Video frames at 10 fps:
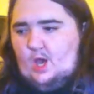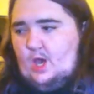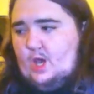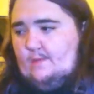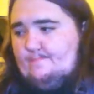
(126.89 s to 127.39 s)

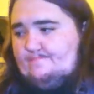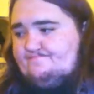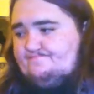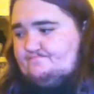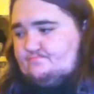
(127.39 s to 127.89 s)
Um,
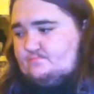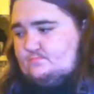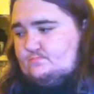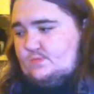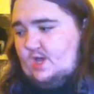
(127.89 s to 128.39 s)

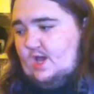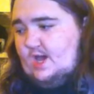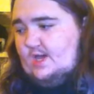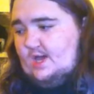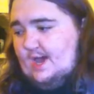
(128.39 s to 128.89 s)

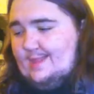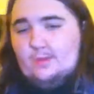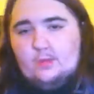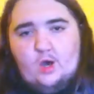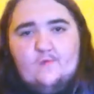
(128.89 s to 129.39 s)
I, I
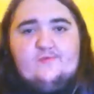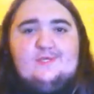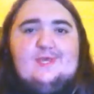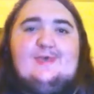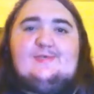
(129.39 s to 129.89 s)
loved
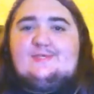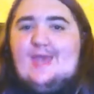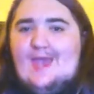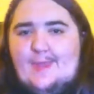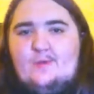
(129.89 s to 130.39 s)
his
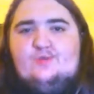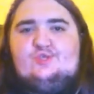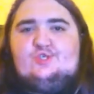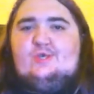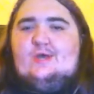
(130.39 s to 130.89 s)

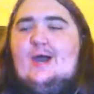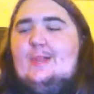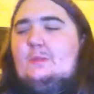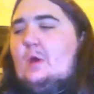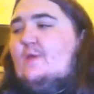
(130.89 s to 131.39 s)
energy. I
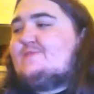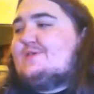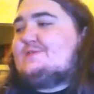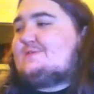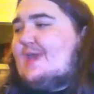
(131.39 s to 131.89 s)
loved
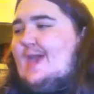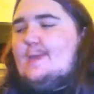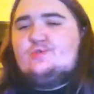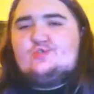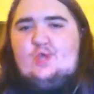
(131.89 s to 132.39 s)
his
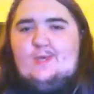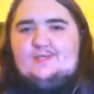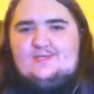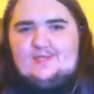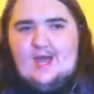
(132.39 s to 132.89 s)

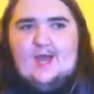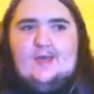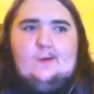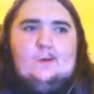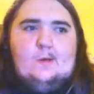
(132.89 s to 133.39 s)
energetic
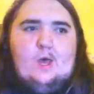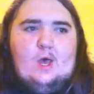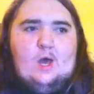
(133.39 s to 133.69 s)
style.